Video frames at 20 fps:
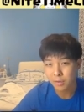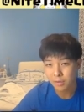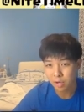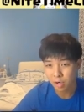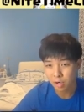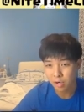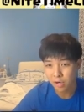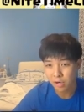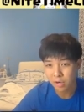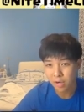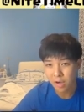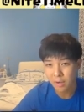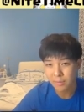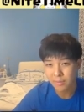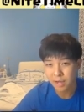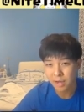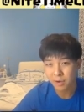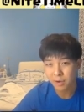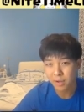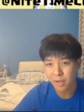Turtonator
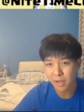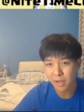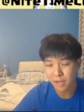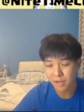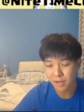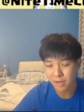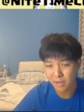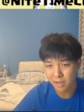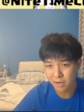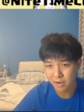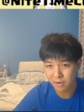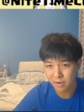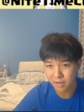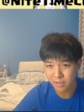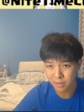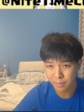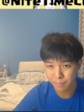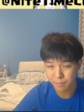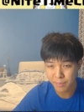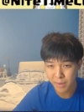comes out, and here
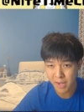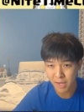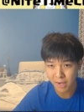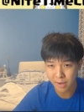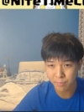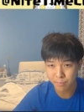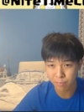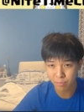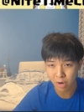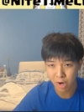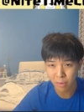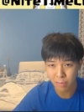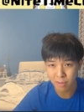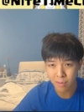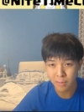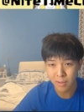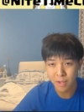is a big problem.